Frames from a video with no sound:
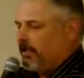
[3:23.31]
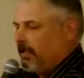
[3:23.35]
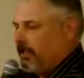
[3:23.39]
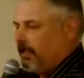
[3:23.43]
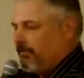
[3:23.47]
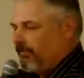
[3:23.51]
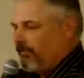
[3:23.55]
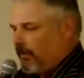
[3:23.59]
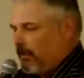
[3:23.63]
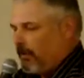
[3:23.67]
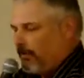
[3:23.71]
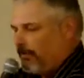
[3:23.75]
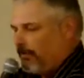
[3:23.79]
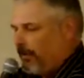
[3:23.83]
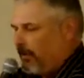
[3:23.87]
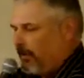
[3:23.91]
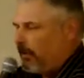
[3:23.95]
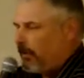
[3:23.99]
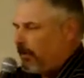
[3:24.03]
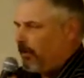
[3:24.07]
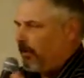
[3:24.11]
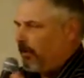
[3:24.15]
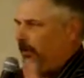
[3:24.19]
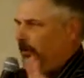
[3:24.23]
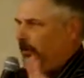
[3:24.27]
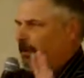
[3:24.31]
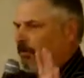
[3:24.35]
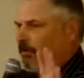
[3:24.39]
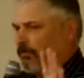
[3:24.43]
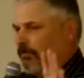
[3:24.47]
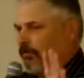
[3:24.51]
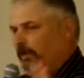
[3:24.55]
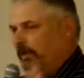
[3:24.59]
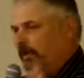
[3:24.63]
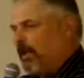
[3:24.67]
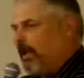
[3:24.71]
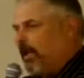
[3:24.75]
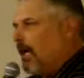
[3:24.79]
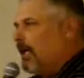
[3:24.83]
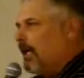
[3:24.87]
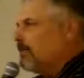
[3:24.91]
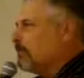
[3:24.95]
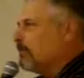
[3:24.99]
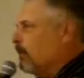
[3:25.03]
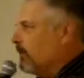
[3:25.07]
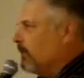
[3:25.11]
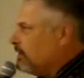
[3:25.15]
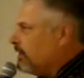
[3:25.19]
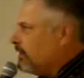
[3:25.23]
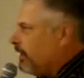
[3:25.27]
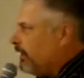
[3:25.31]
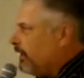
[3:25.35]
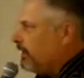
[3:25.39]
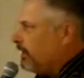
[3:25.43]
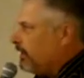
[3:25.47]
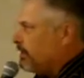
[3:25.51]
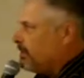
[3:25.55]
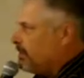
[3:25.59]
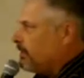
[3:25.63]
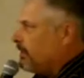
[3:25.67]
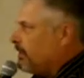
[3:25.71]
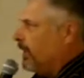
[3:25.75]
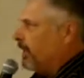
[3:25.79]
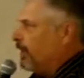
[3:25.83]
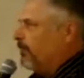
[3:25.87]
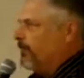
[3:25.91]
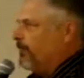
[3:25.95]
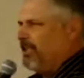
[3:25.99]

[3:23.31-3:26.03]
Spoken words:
you know, Farm Bureau, do you realize what's in this thing?